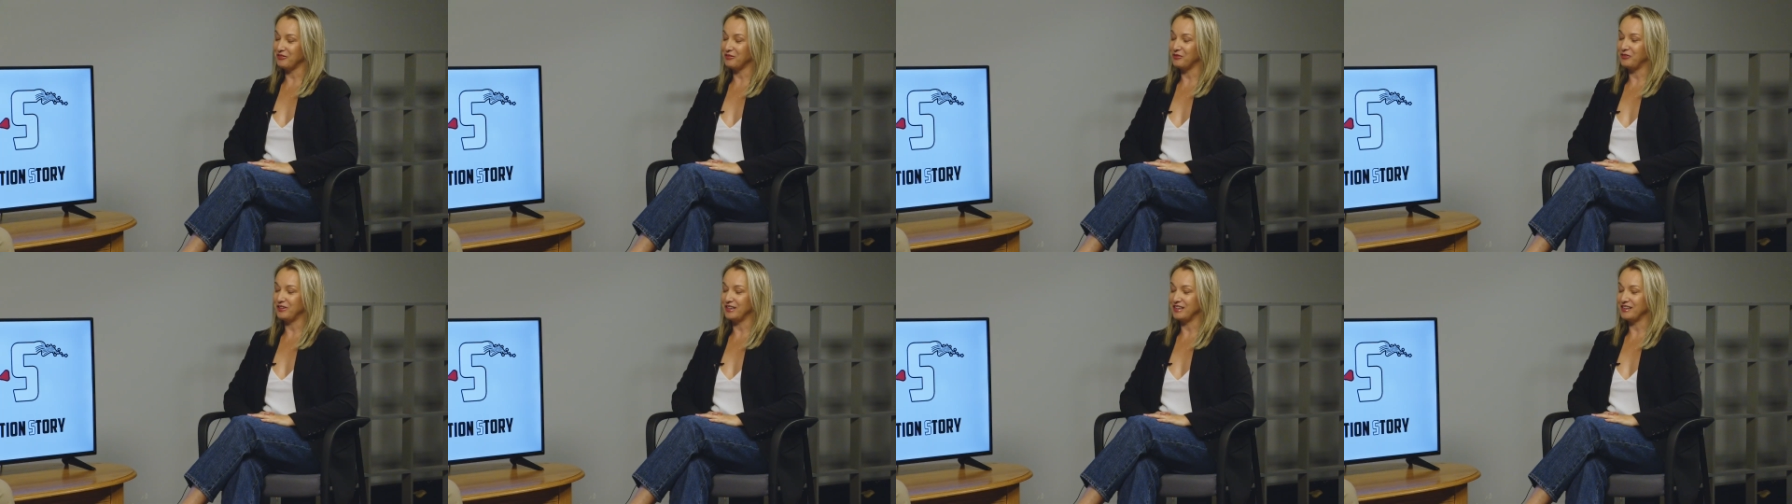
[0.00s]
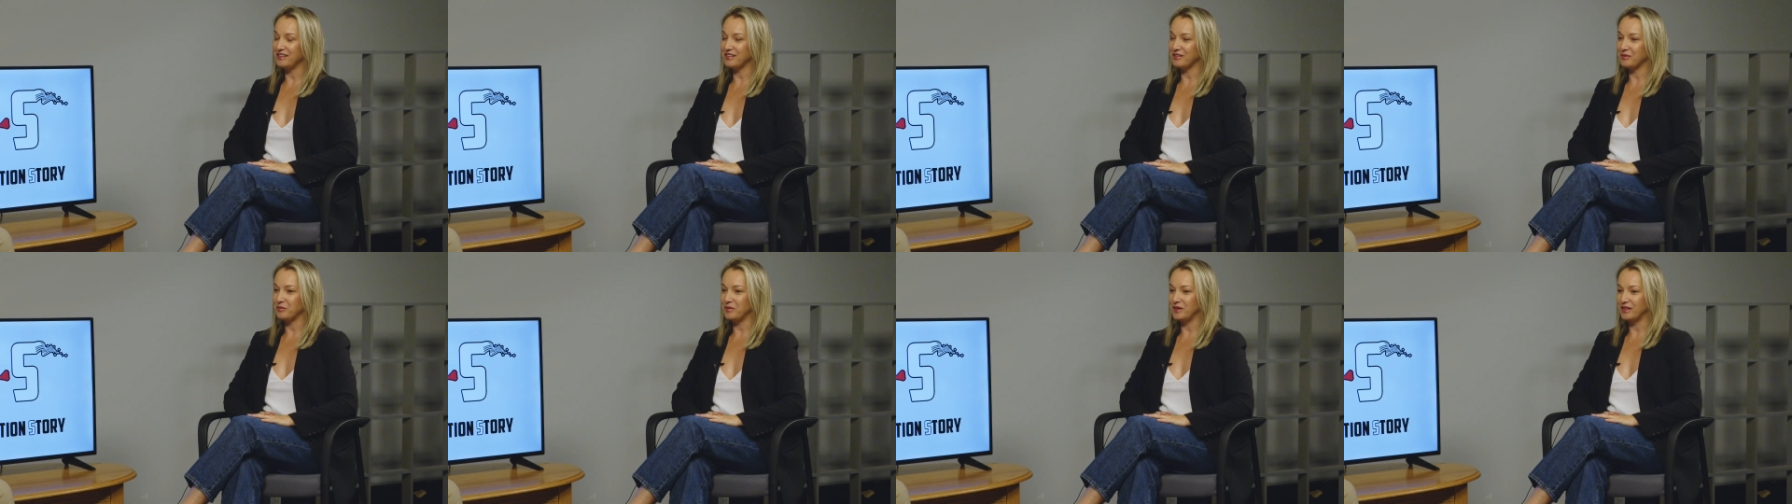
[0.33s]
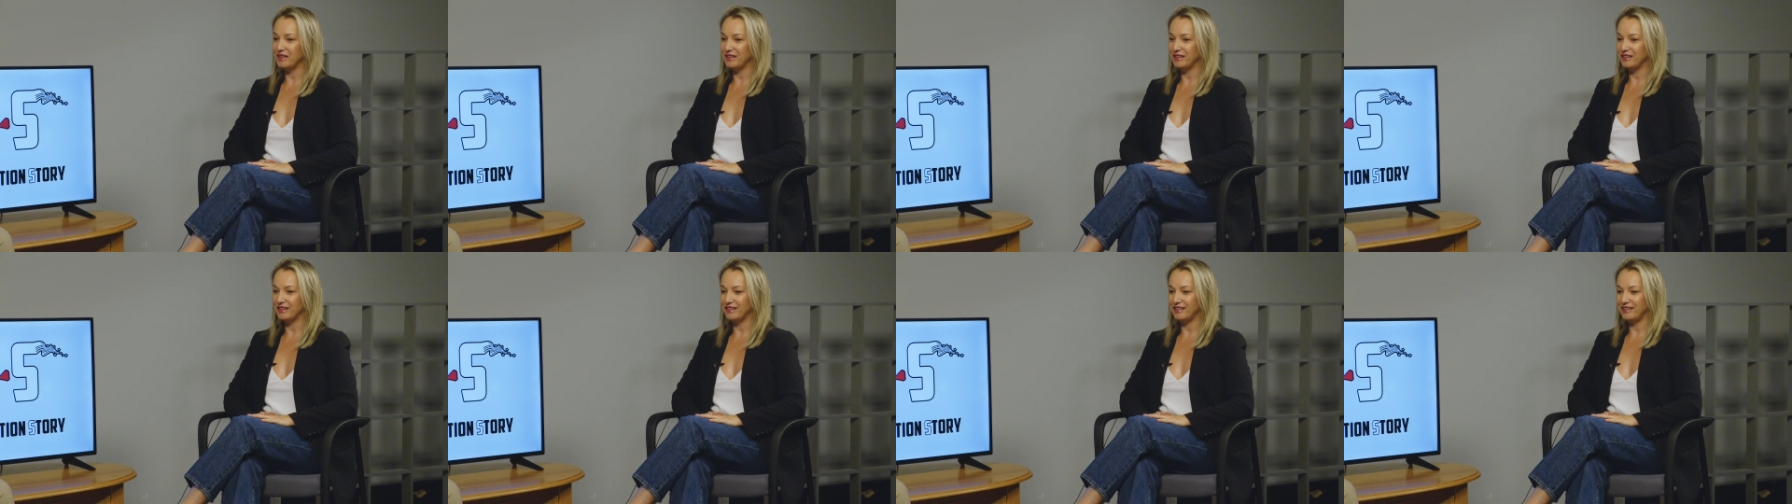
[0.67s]
influenced
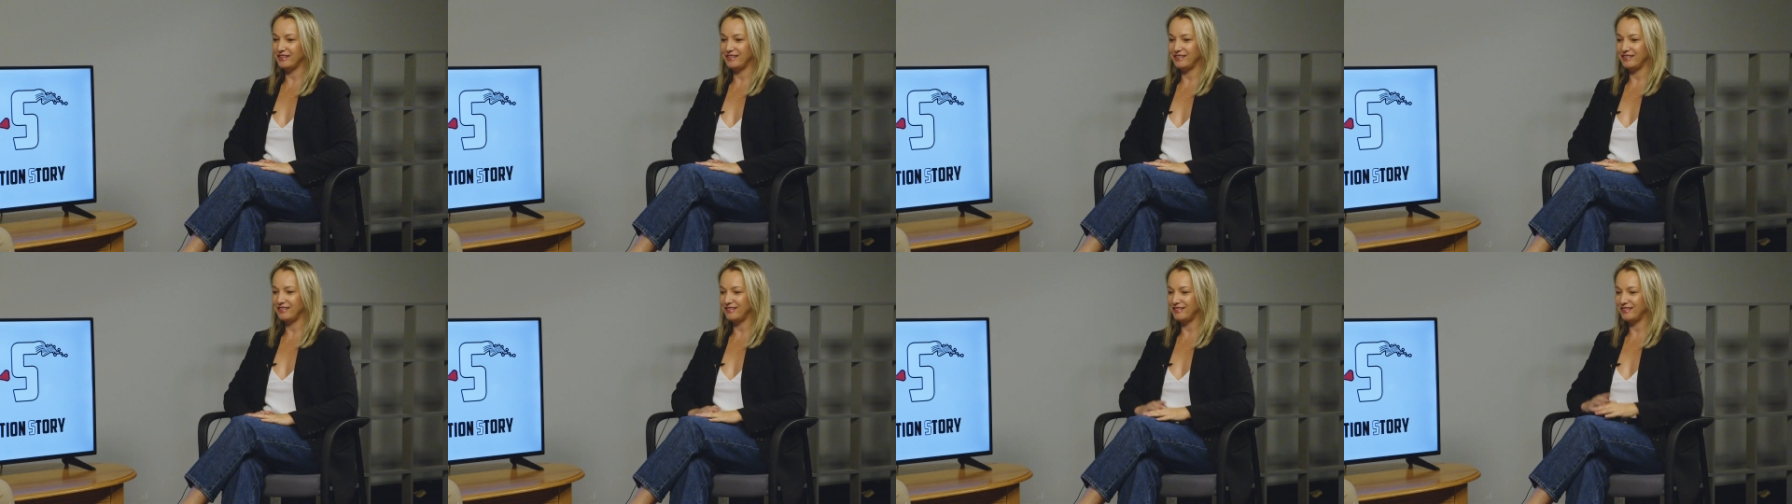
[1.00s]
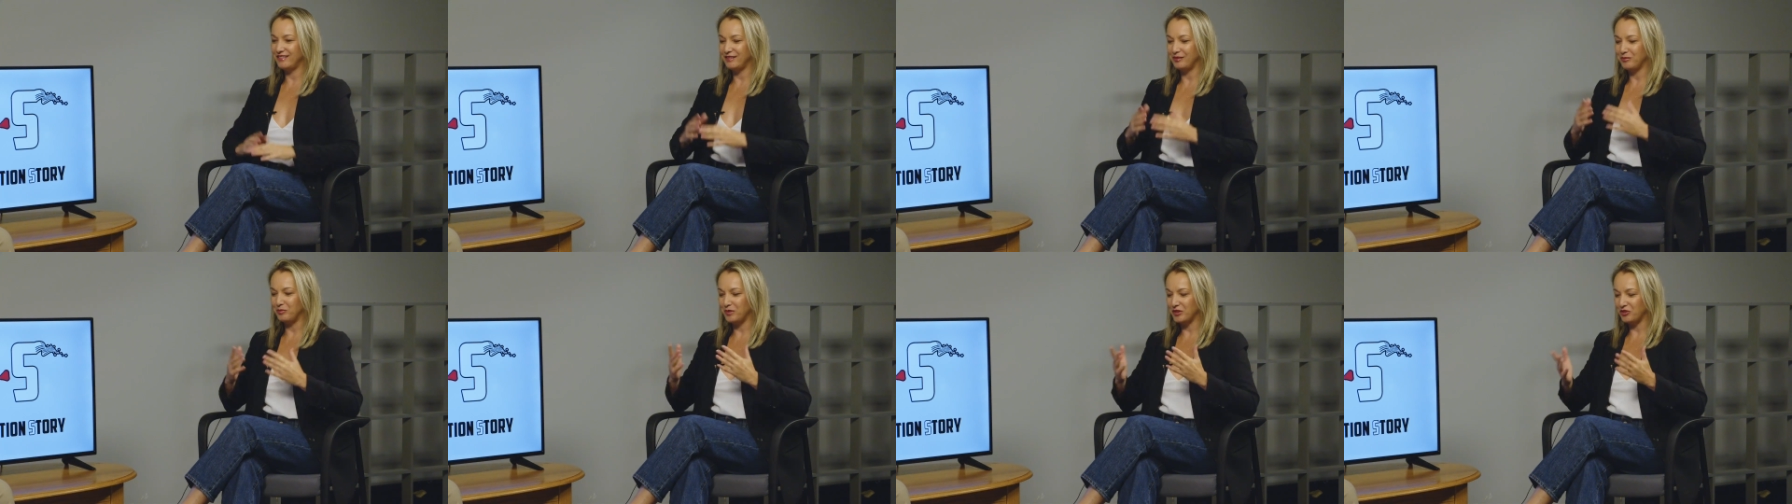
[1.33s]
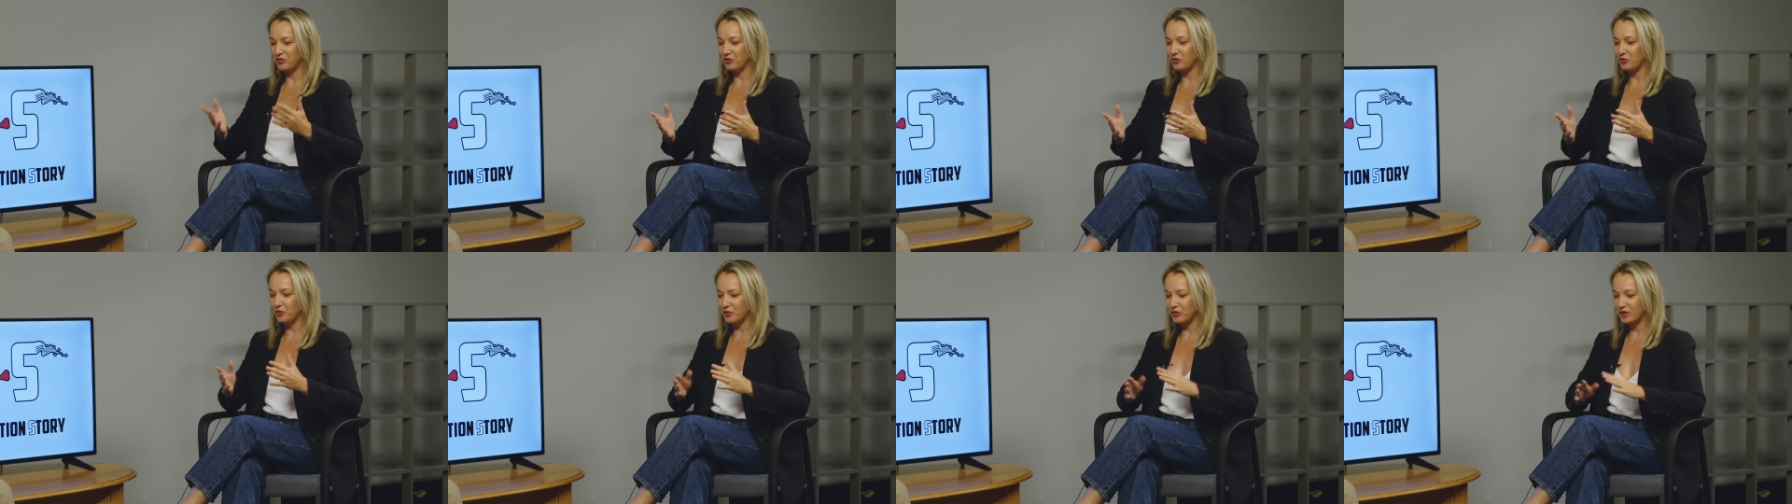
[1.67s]
my
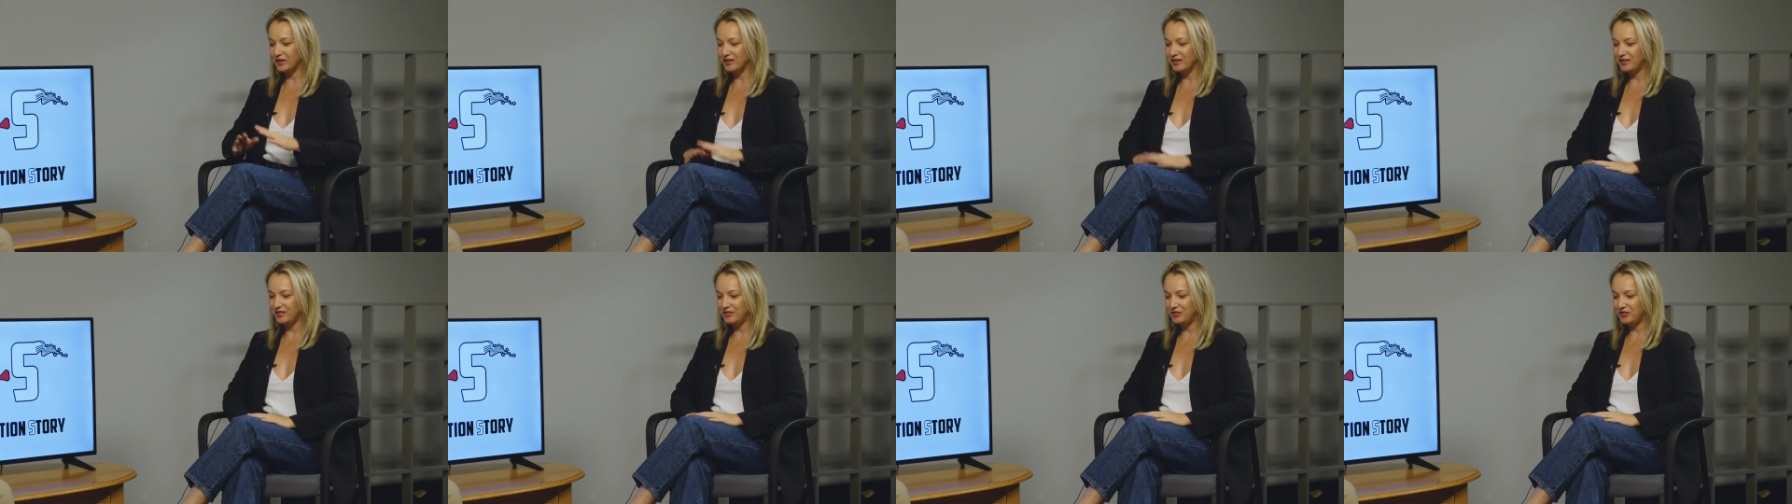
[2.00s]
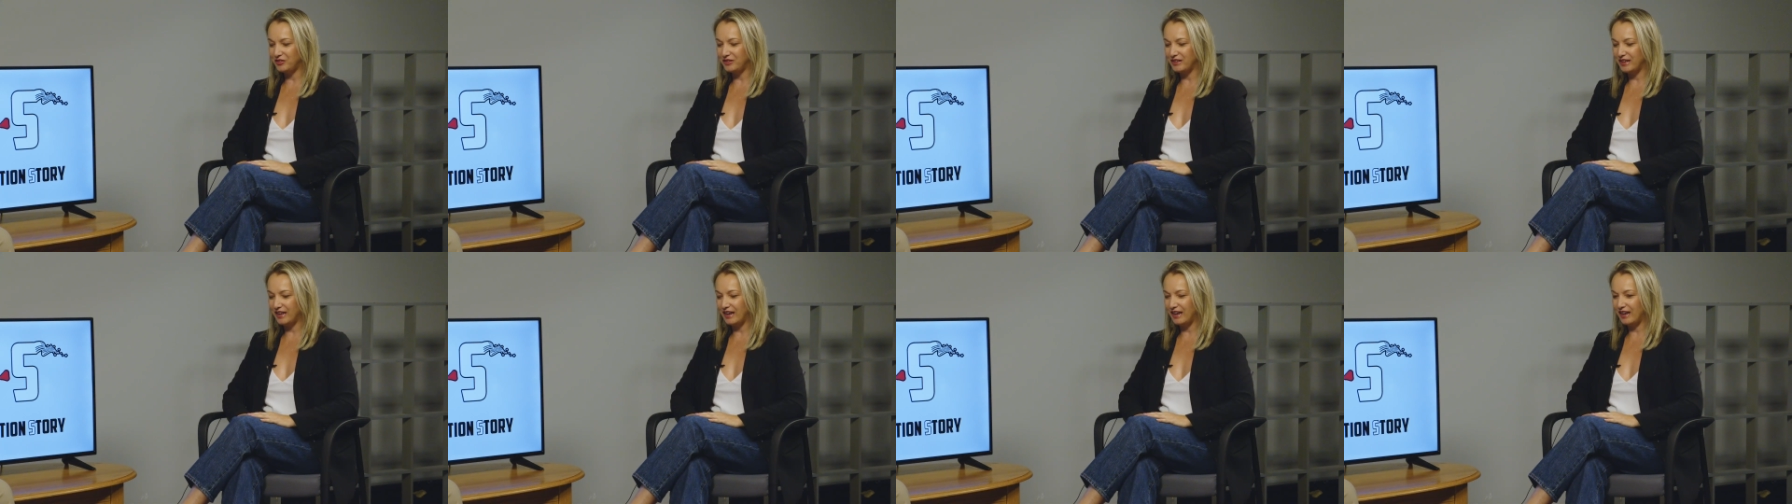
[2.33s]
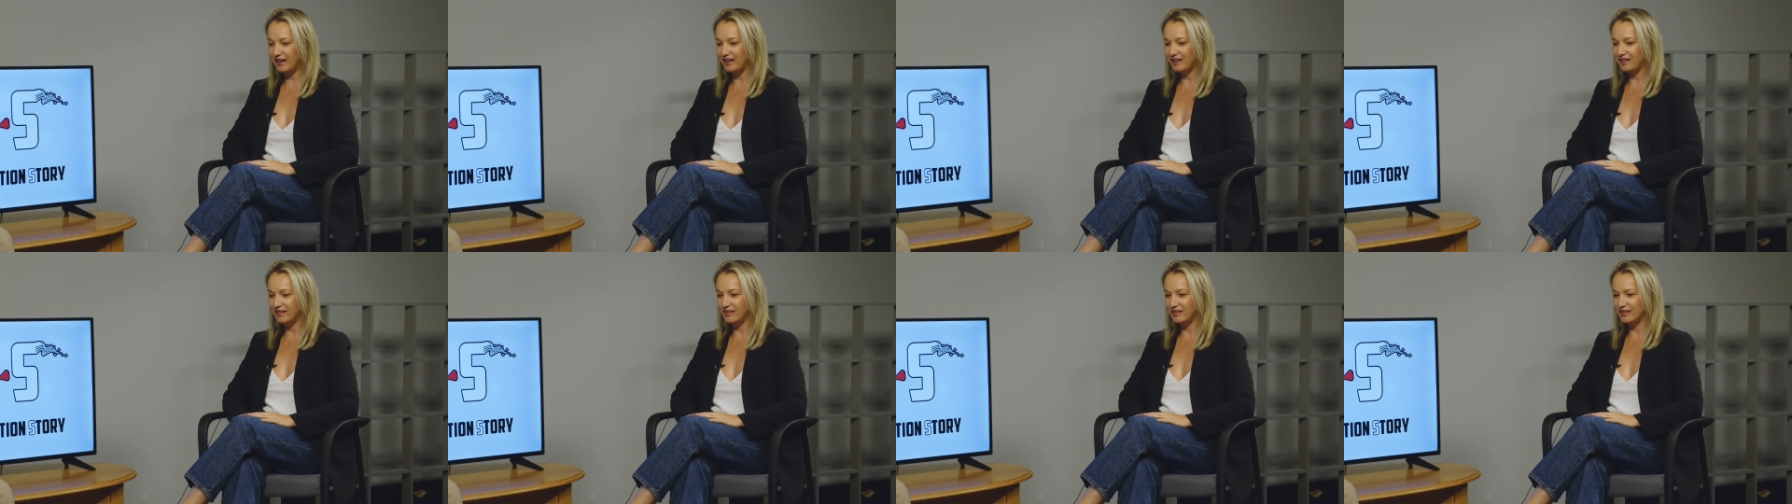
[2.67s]
story
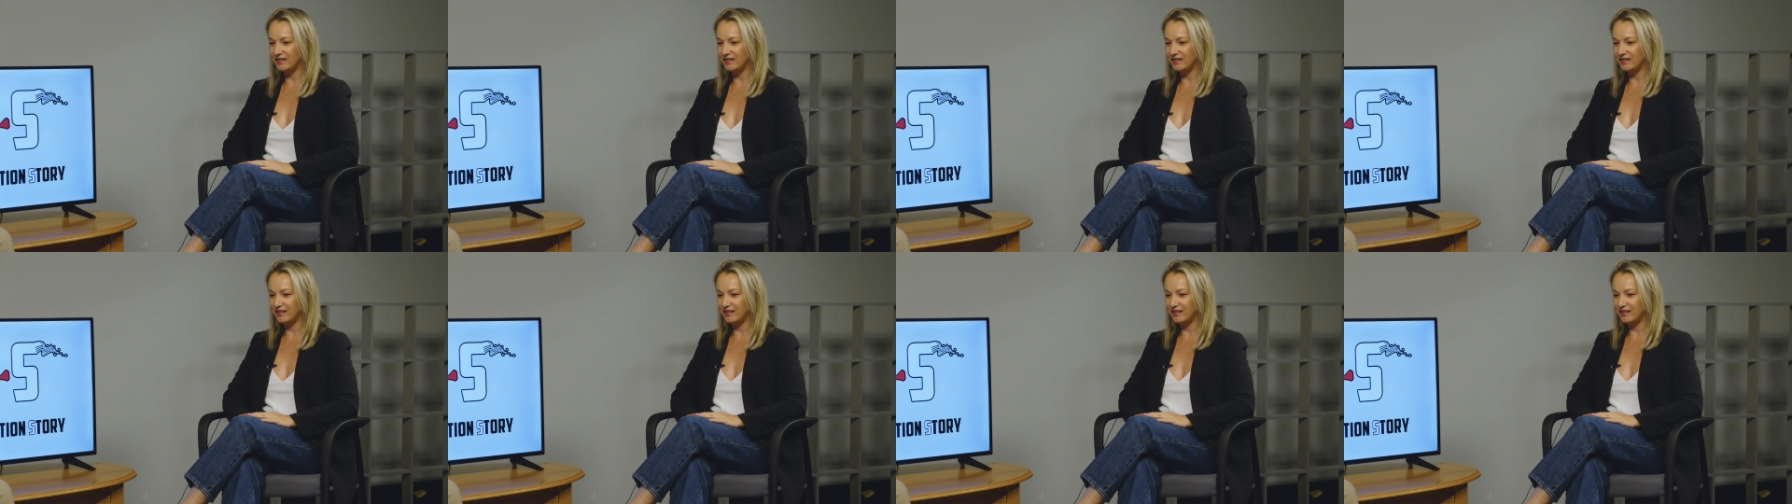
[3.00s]
today.